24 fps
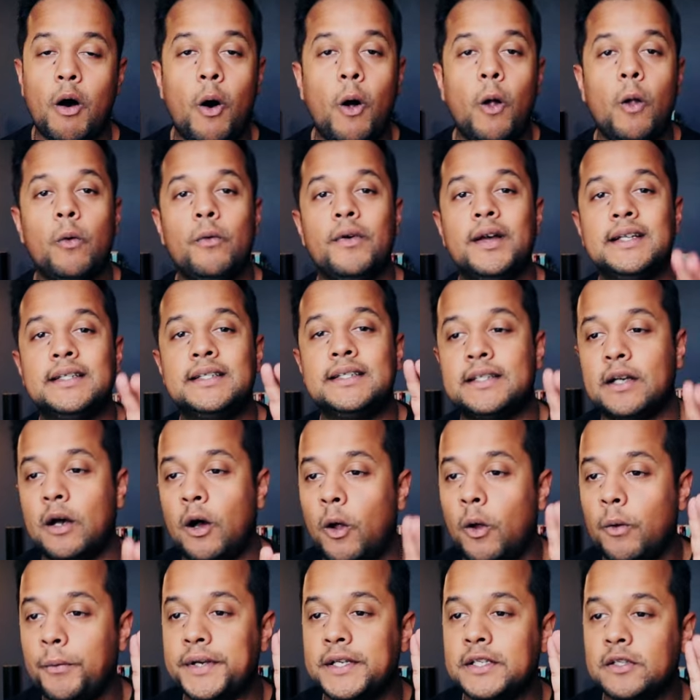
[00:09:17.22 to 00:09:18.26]
always,
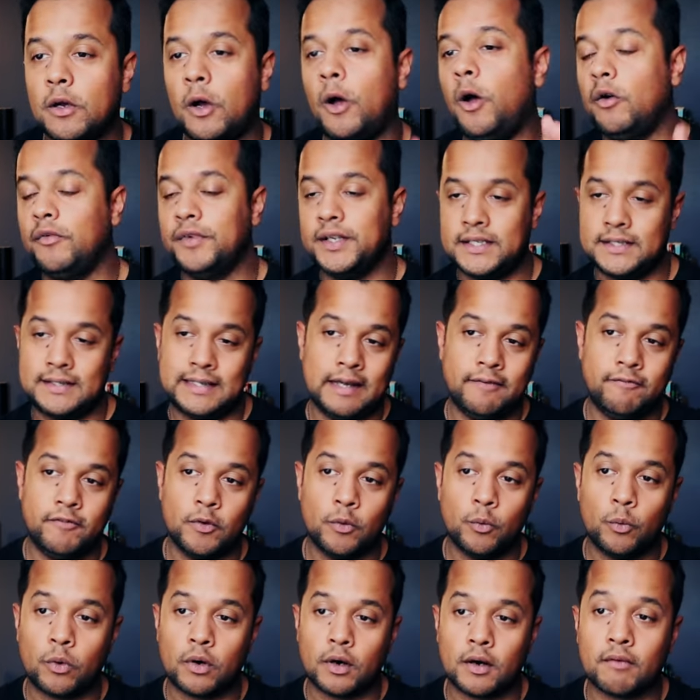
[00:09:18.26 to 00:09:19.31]
always, always save your
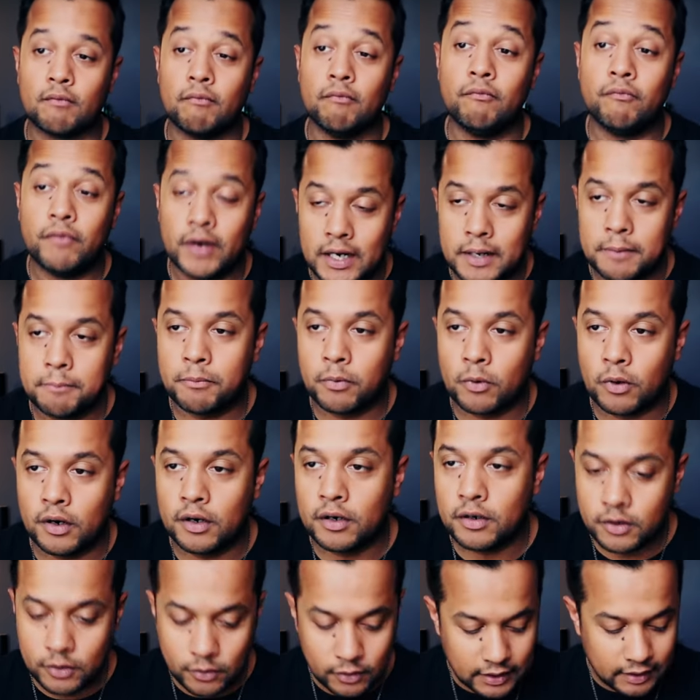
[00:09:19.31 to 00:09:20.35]
work. Very
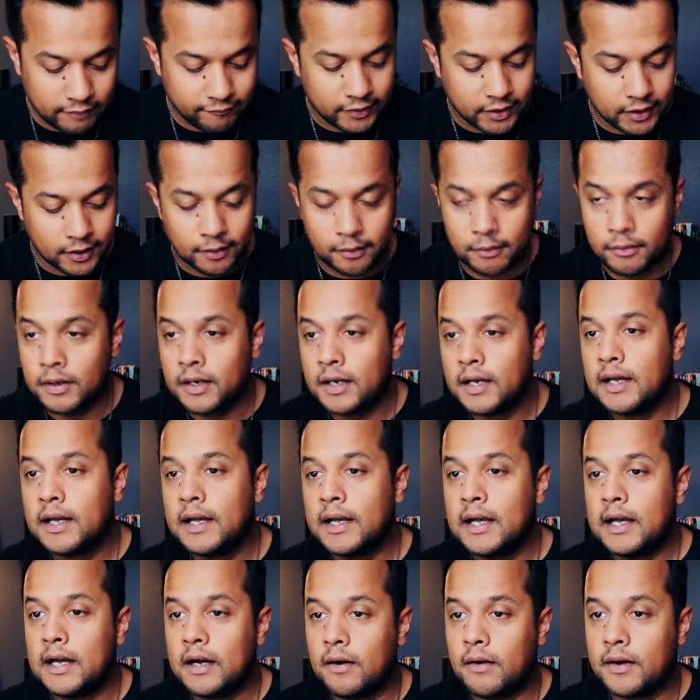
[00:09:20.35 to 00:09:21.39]
important, you never know.
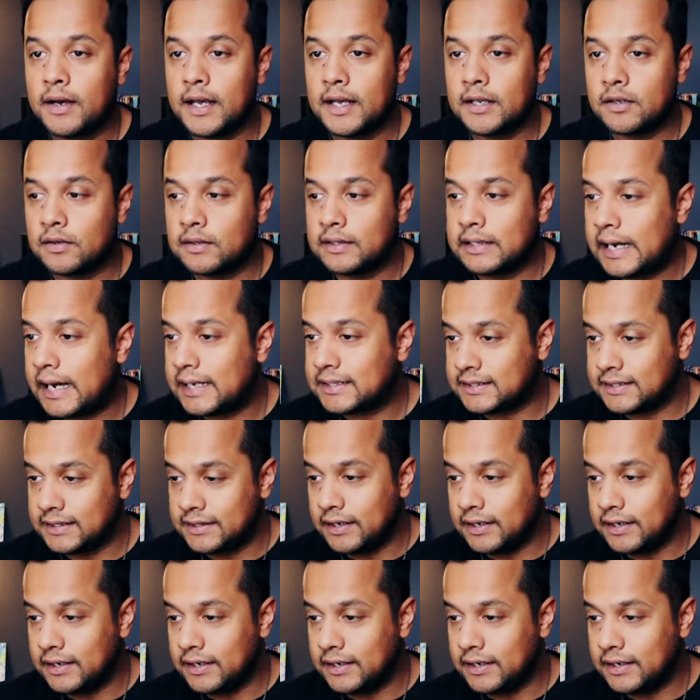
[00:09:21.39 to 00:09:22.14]
Okay, so that's